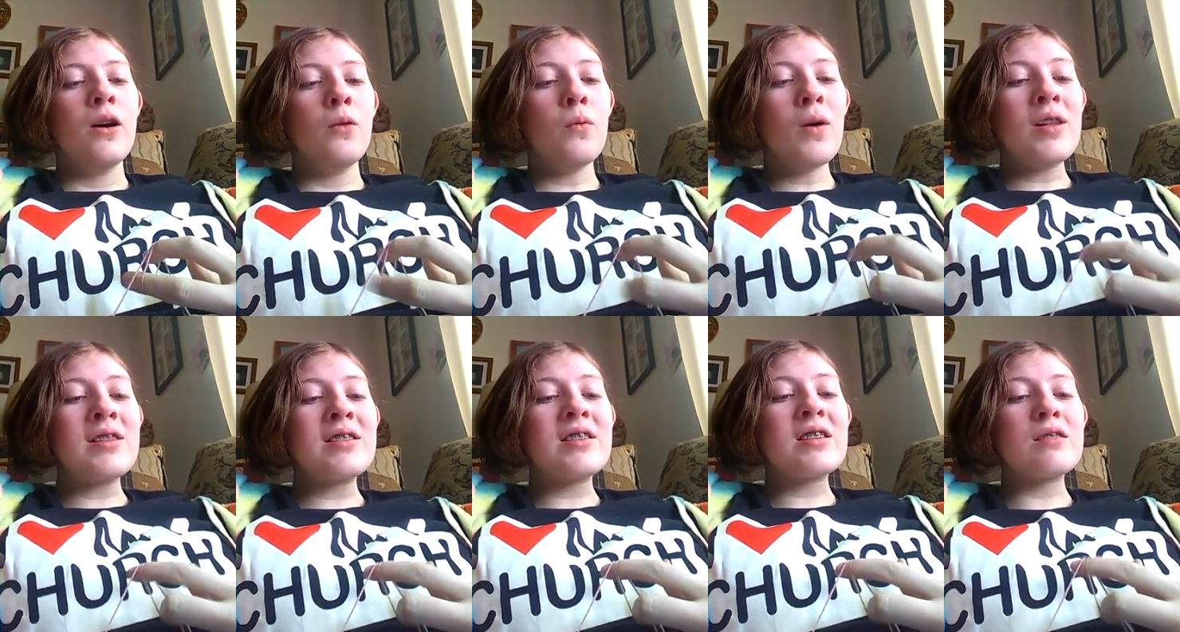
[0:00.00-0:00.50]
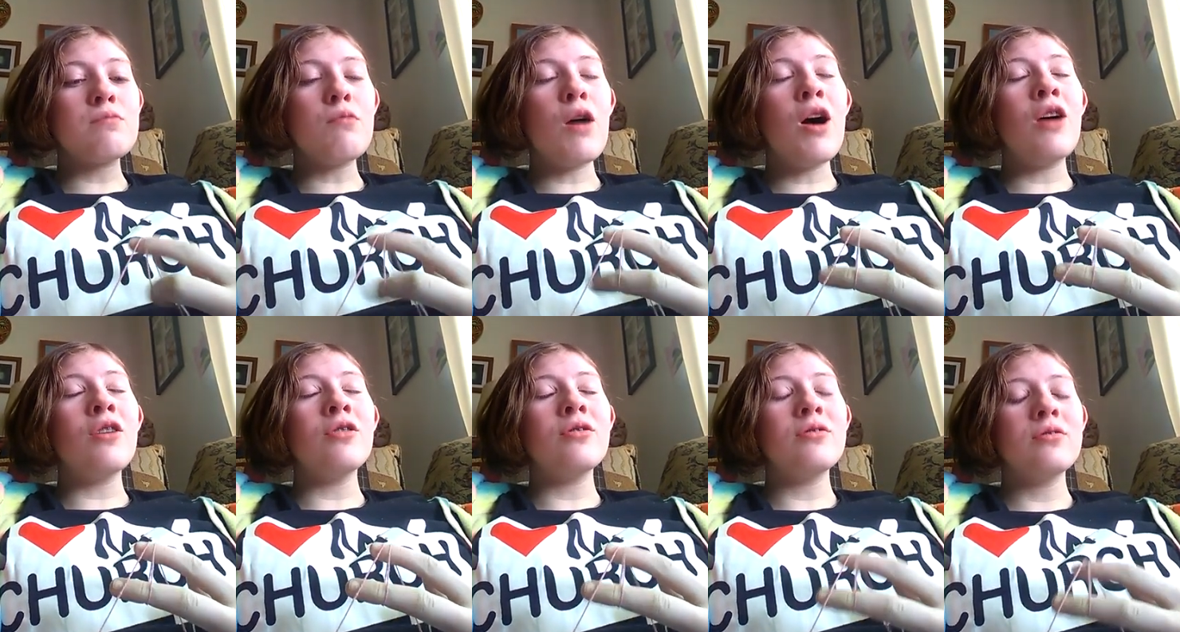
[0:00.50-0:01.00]
One
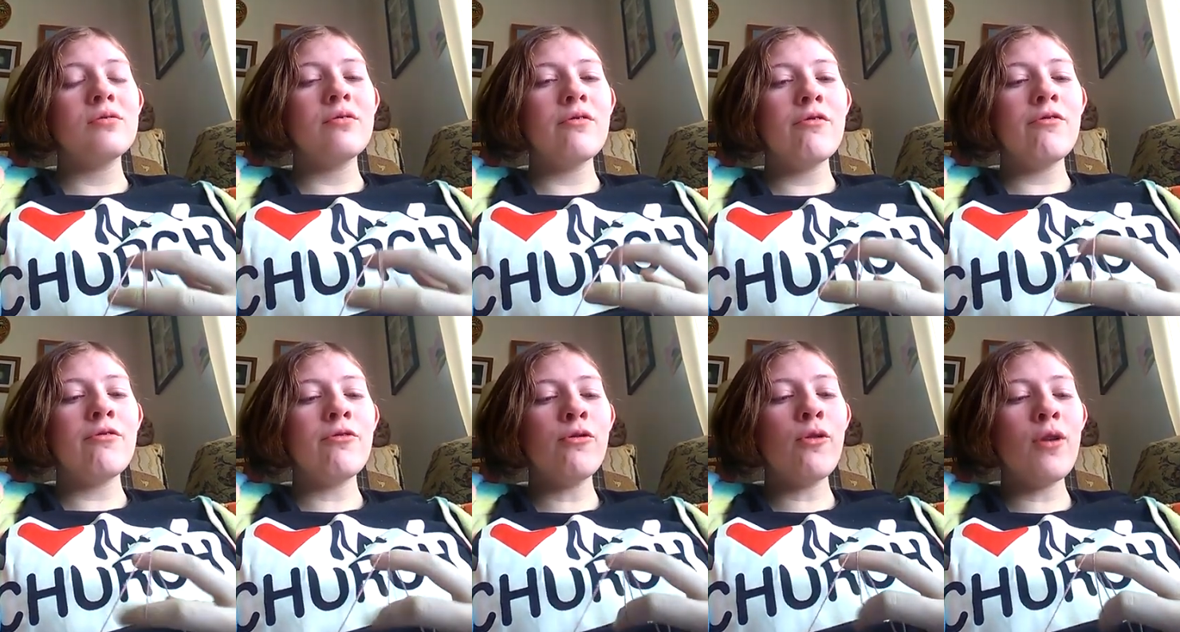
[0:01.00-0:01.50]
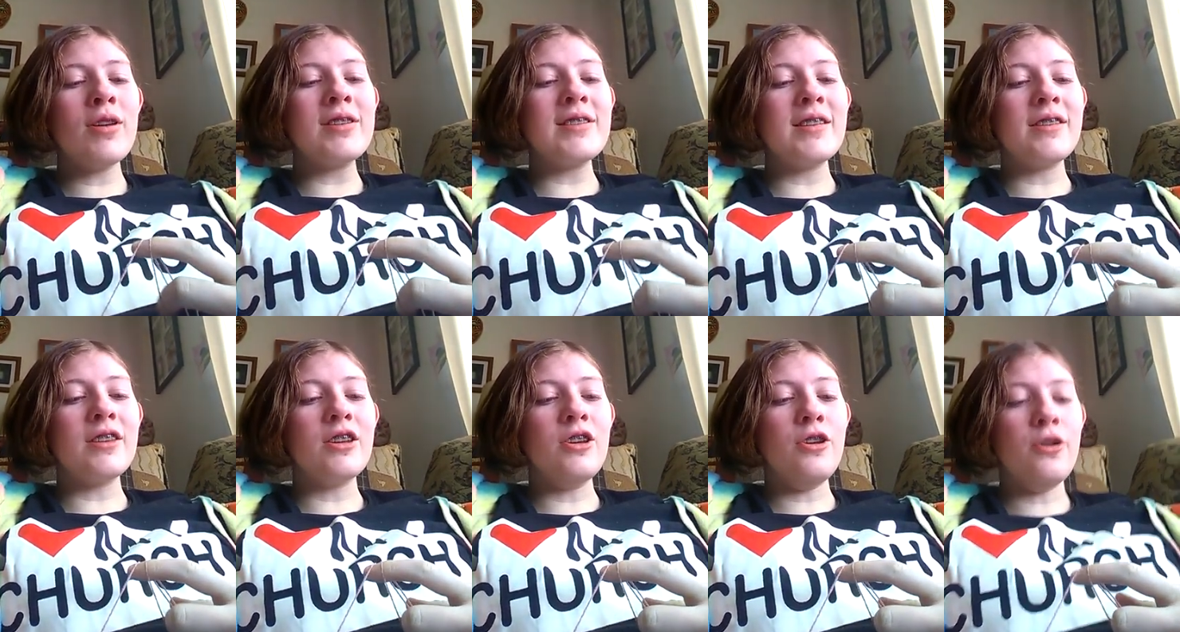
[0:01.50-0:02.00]
small
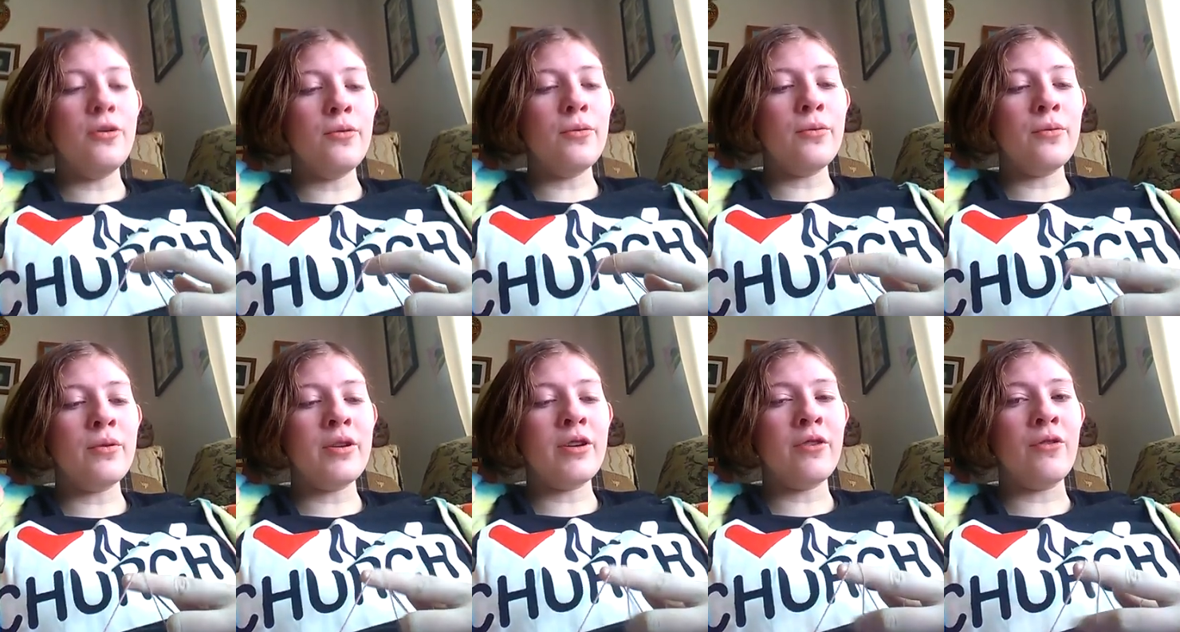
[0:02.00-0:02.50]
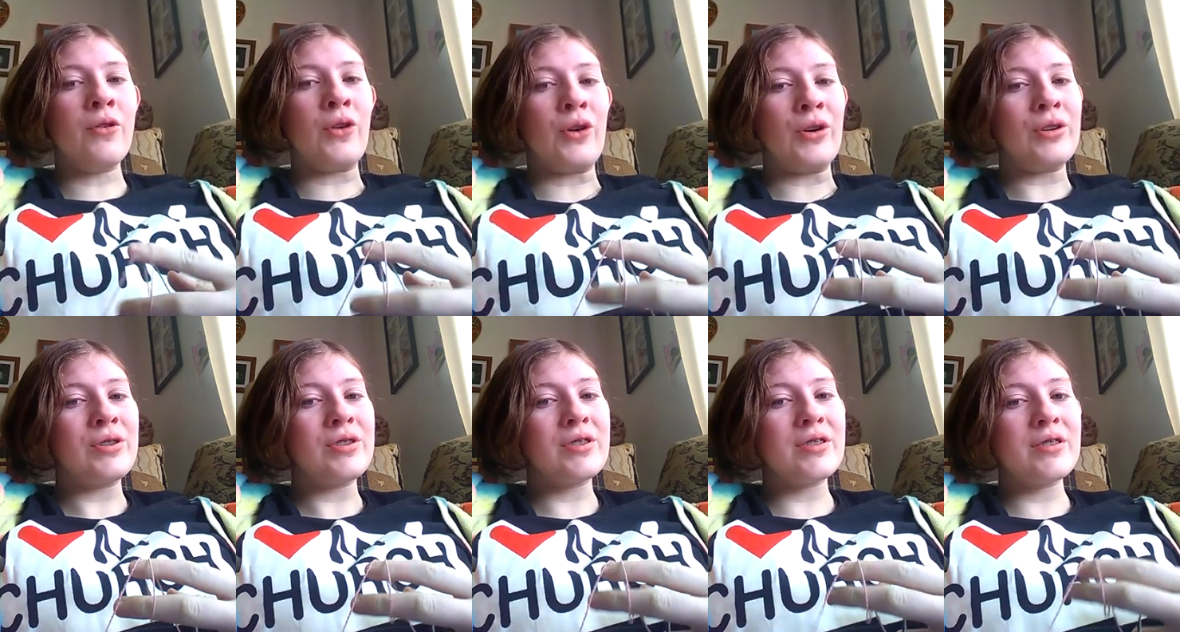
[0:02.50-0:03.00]
voice in the
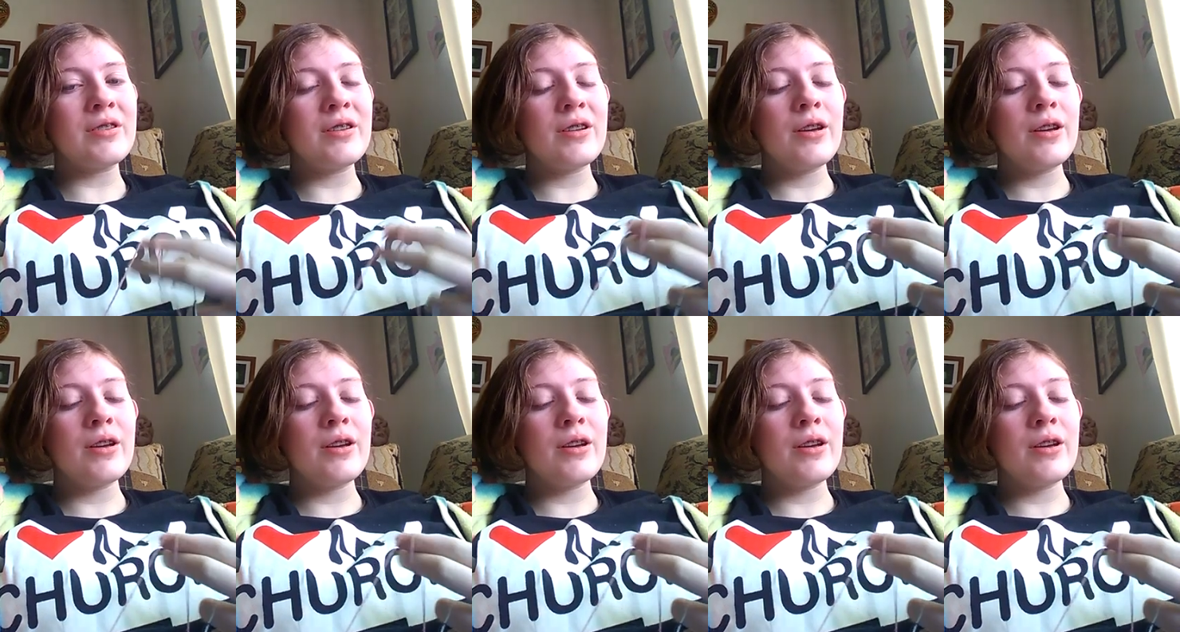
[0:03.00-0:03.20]
universe,